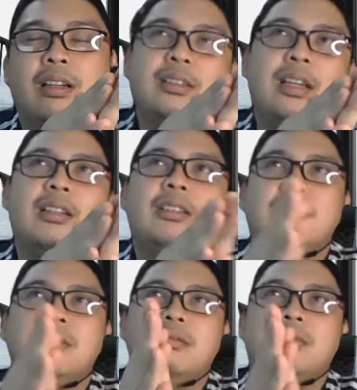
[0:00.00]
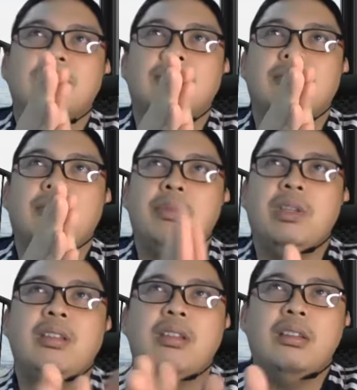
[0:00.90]
yeah. So
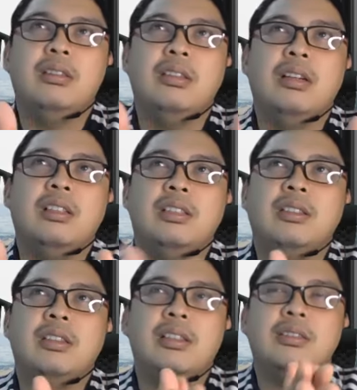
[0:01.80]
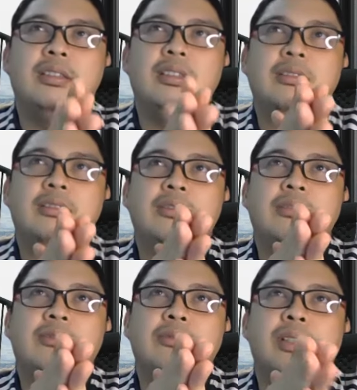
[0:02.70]
being ethical in real estate
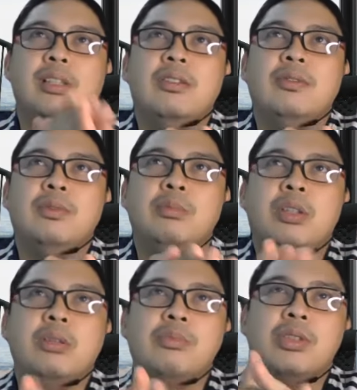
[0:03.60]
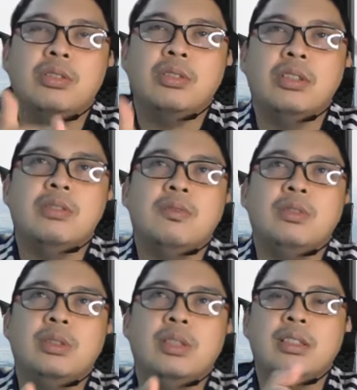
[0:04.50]
will help you become
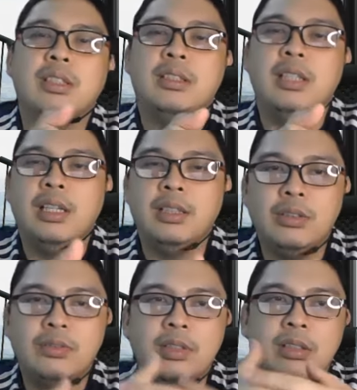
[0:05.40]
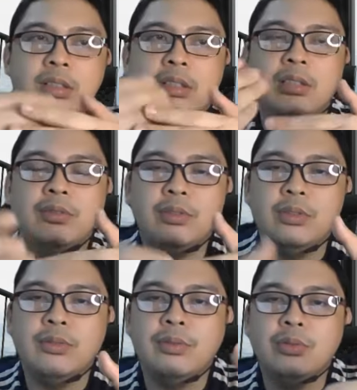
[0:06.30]
successful. Kasi at the end of the day,
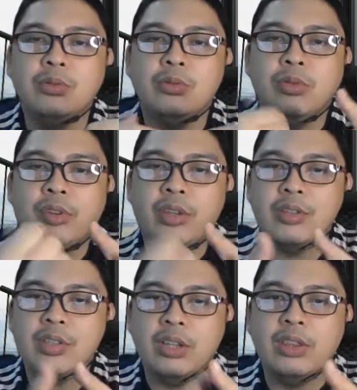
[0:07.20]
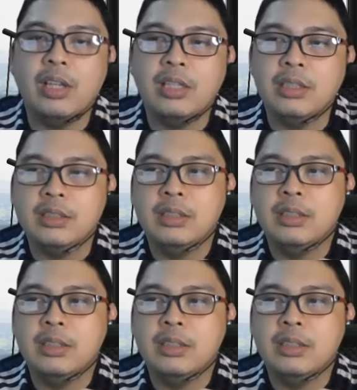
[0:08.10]
if you do things ethically,